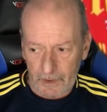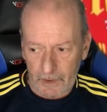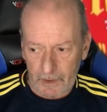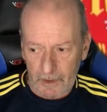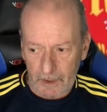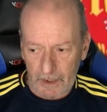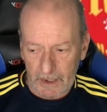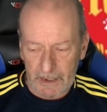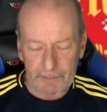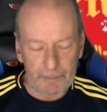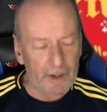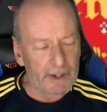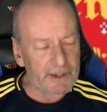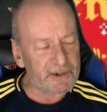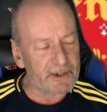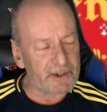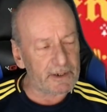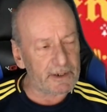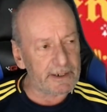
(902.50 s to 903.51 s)
he
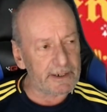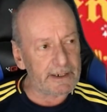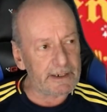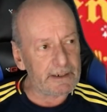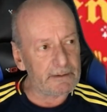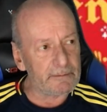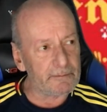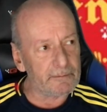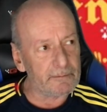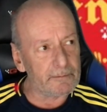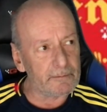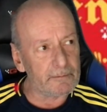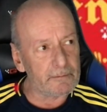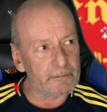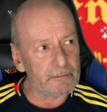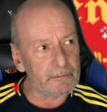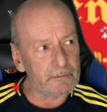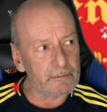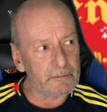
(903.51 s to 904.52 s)
basically
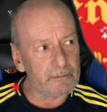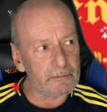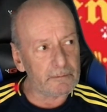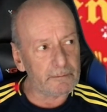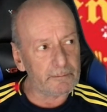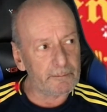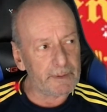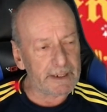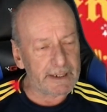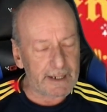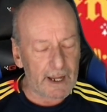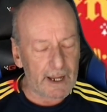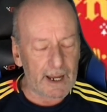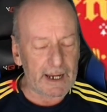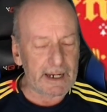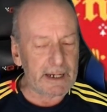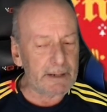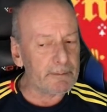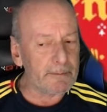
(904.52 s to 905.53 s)

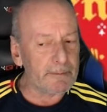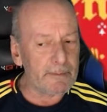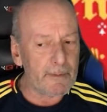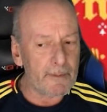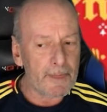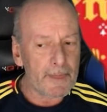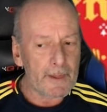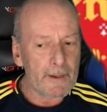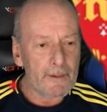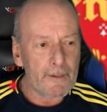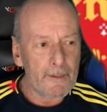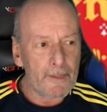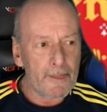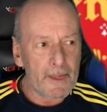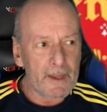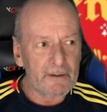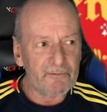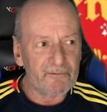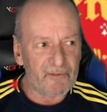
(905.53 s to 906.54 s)
became
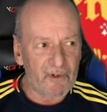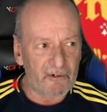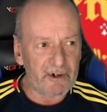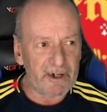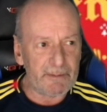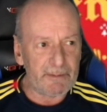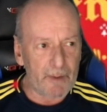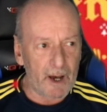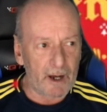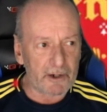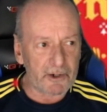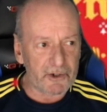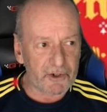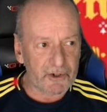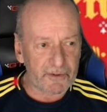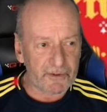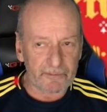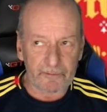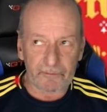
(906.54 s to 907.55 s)
very
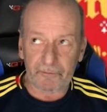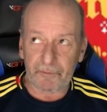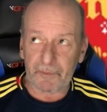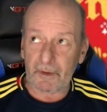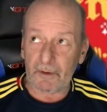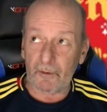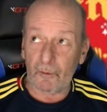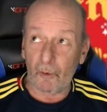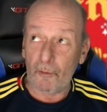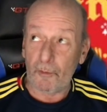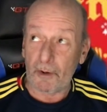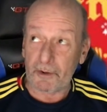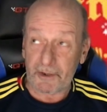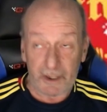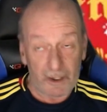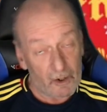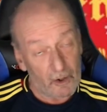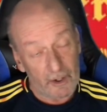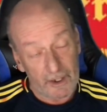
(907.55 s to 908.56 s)
much almost
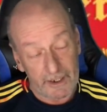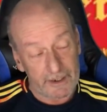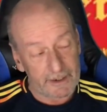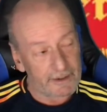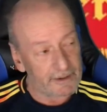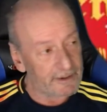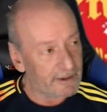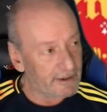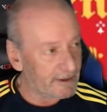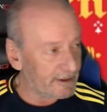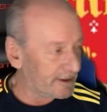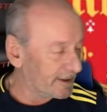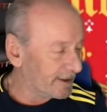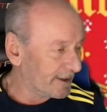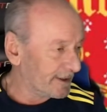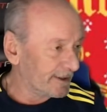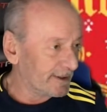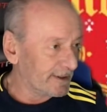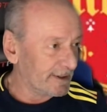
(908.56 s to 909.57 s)
like
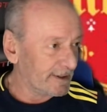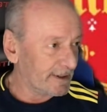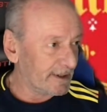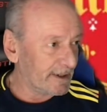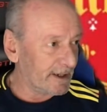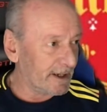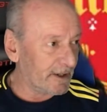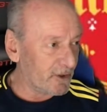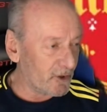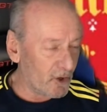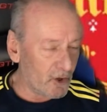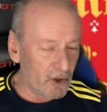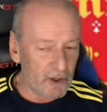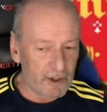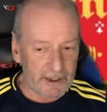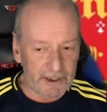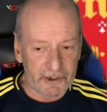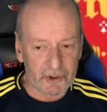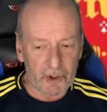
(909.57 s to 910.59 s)
an
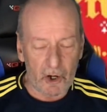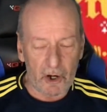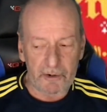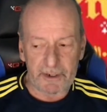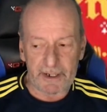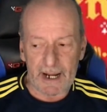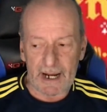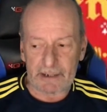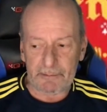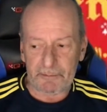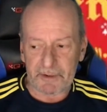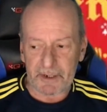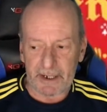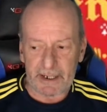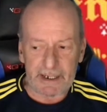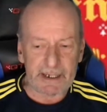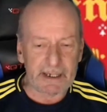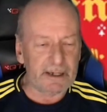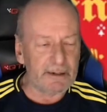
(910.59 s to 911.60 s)
early Tony Adams.
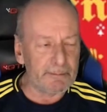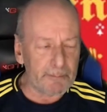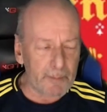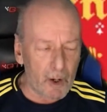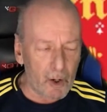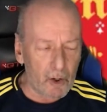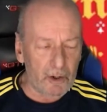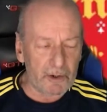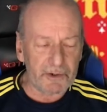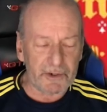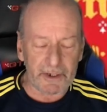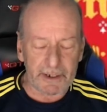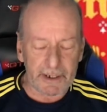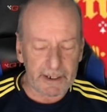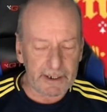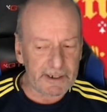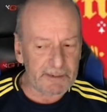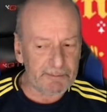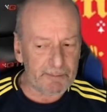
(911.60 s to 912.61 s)
He commanded
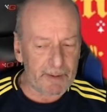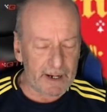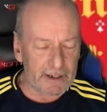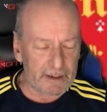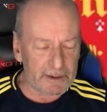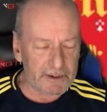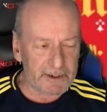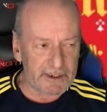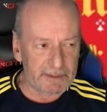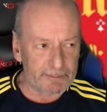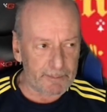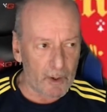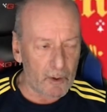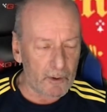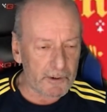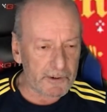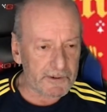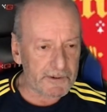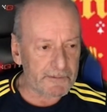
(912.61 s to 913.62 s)
his penalty
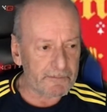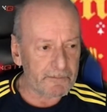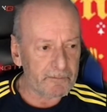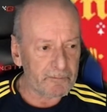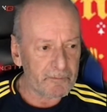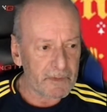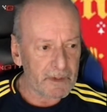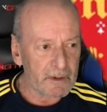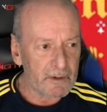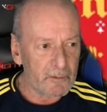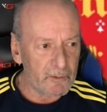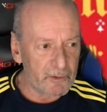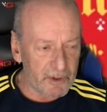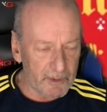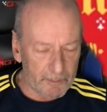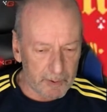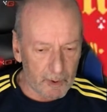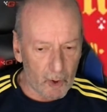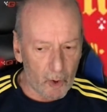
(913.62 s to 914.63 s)
box with
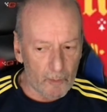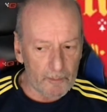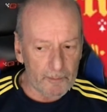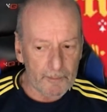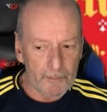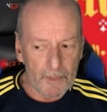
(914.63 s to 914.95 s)
aplomb.